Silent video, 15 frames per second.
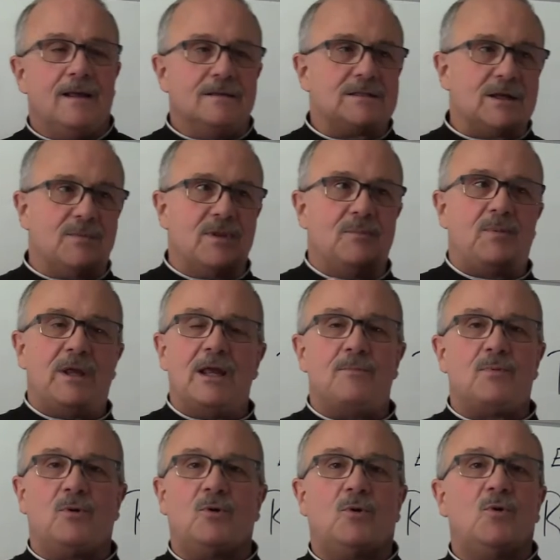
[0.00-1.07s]
some of the
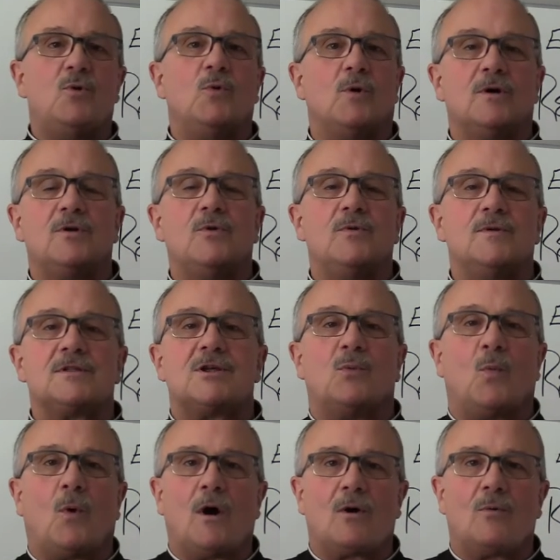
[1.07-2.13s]
people who were doing
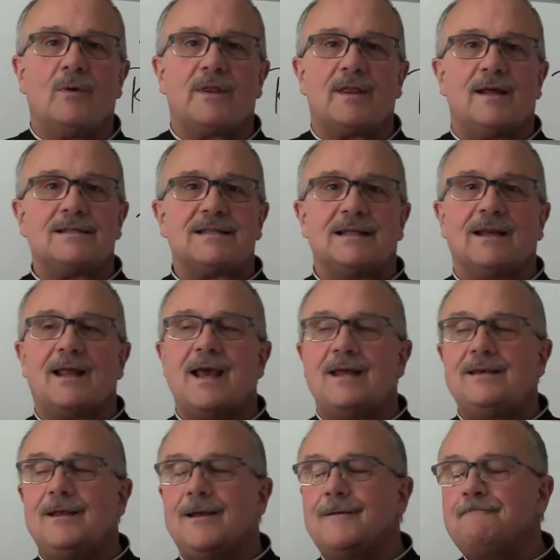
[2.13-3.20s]
some work with us in
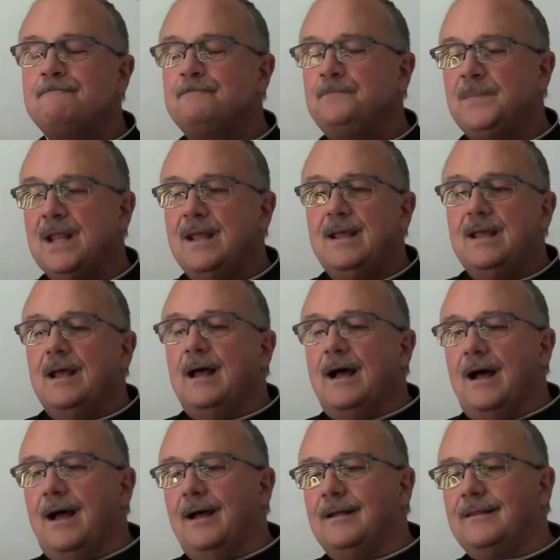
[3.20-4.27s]
Kenya,
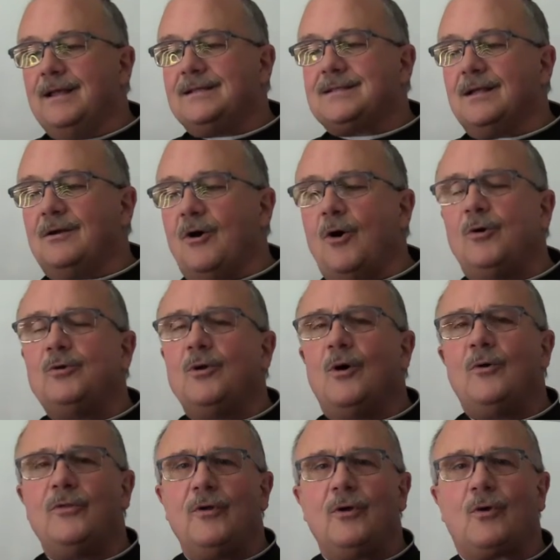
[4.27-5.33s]
they said, oh
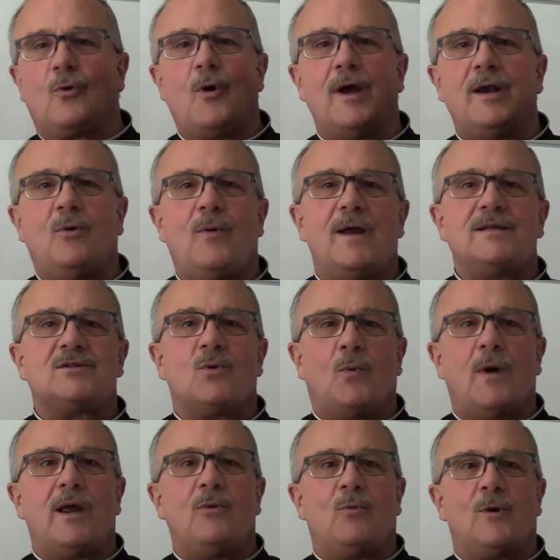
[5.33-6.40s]
no, they're quite a ways
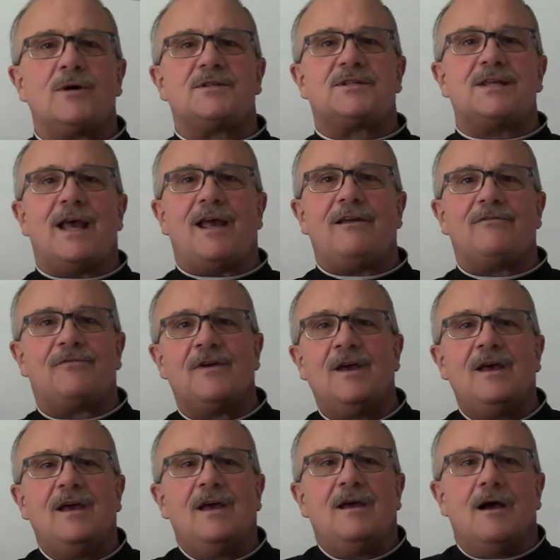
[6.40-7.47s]
away. We're safe.
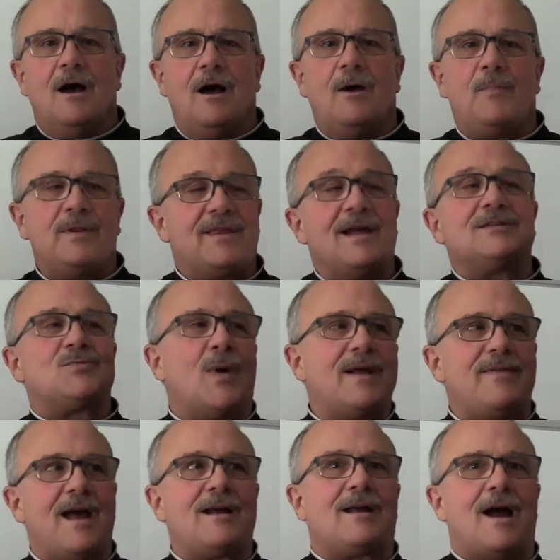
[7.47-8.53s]
But that's why
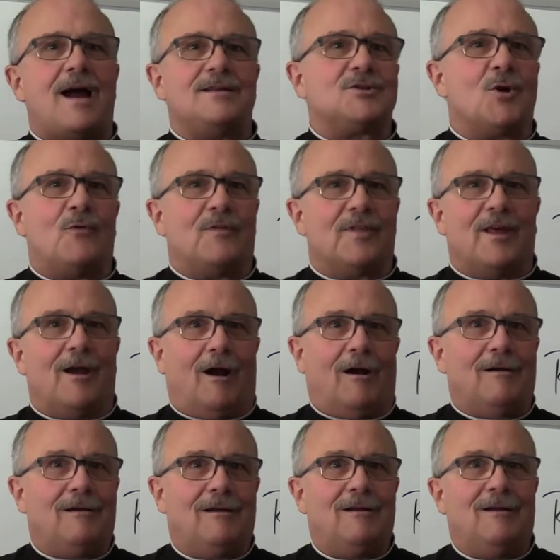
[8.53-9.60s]
that guy's over there.